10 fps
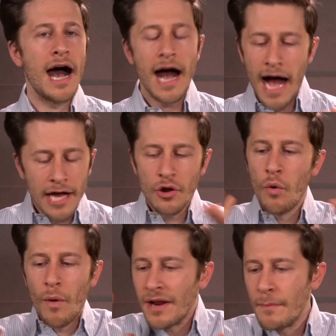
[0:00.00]
I don't
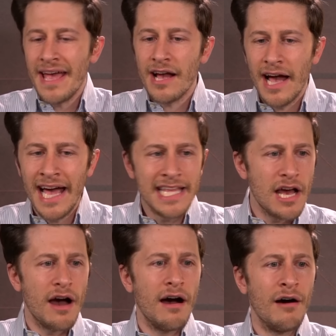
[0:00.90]
want to make any
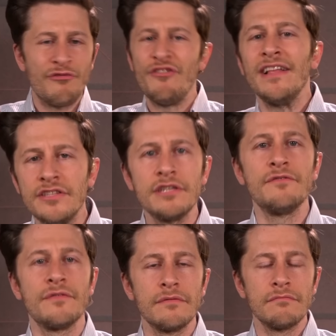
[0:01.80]
offensive
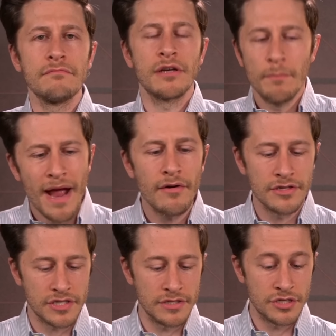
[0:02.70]

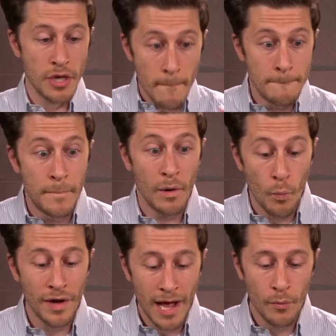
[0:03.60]
comparisons. But
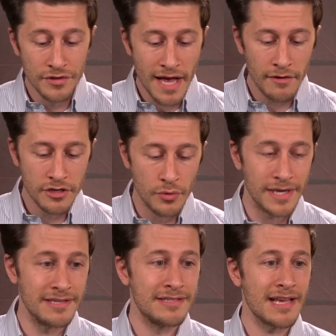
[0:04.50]
what I will tell you
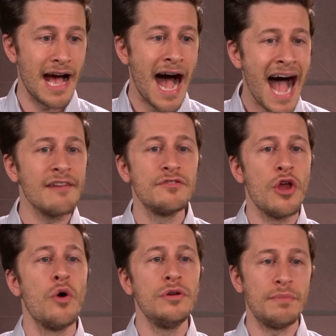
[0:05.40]
is I've
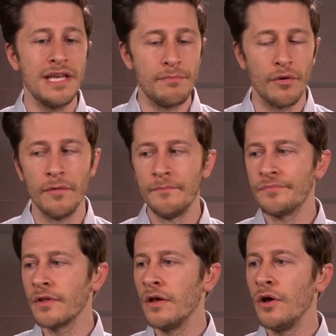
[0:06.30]
known people
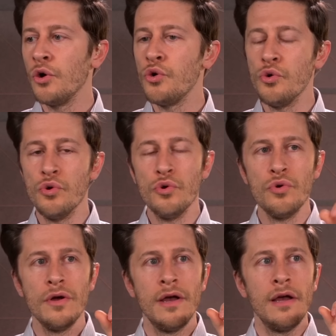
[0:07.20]
who,
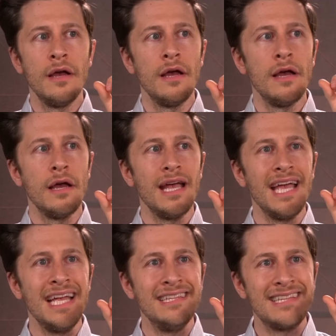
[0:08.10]

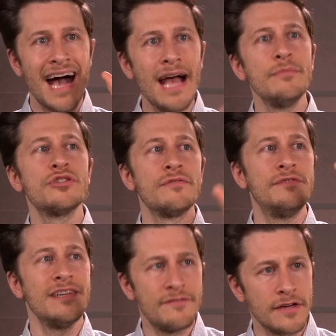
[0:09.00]
in times of
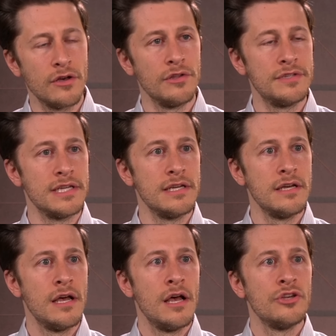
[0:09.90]
difficulty,
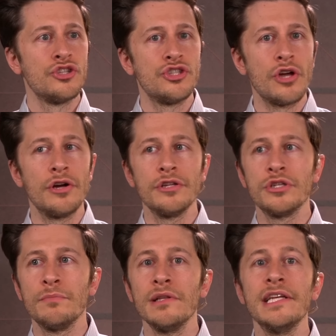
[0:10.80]
started to
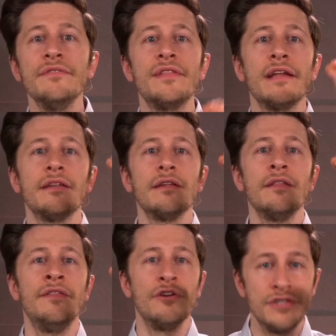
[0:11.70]
believe that
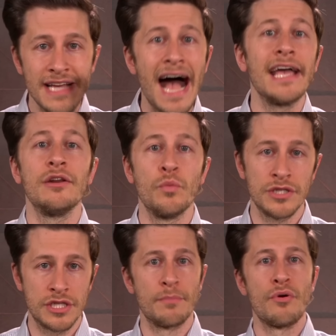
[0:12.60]
their diet
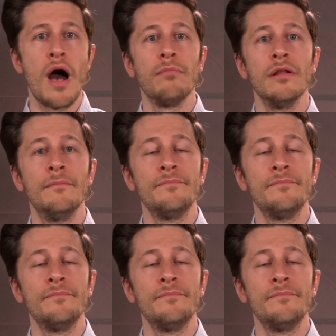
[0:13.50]
was the problem.